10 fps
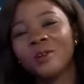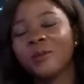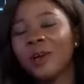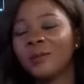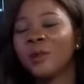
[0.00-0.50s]

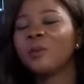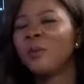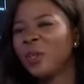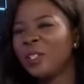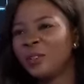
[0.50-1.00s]
quite been a
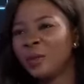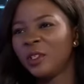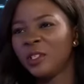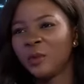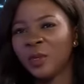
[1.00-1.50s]
burden
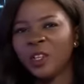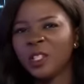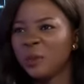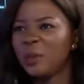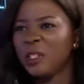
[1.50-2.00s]
because we're
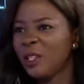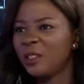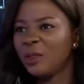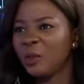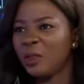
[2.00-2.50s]
not a business. So